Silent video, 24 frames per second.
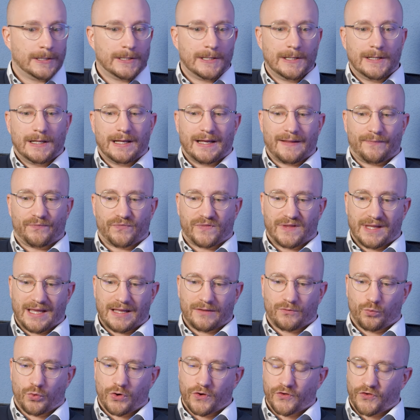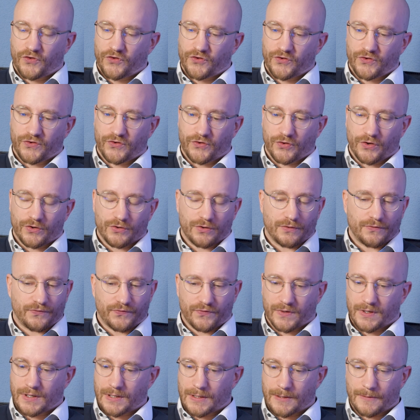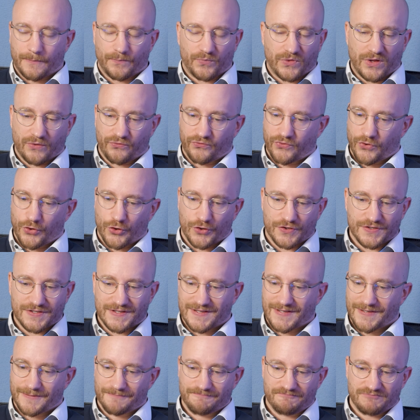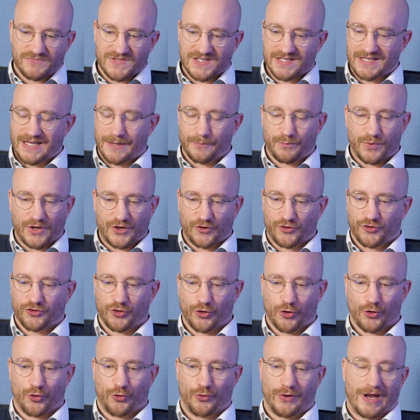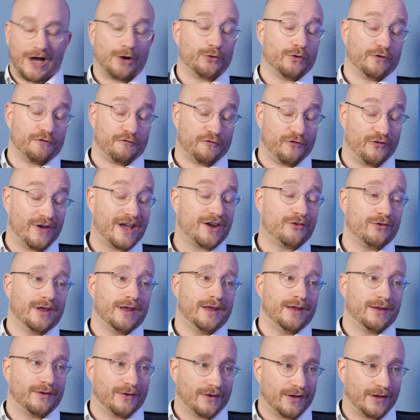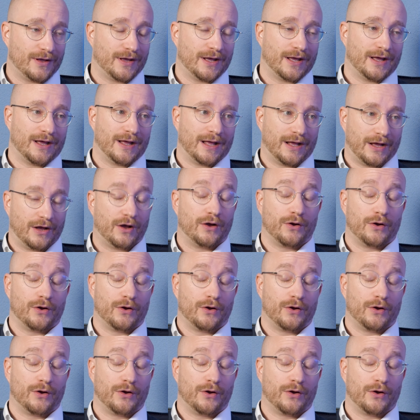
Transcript: And that was sort of um, the first stepping stone out of very, uh, uh,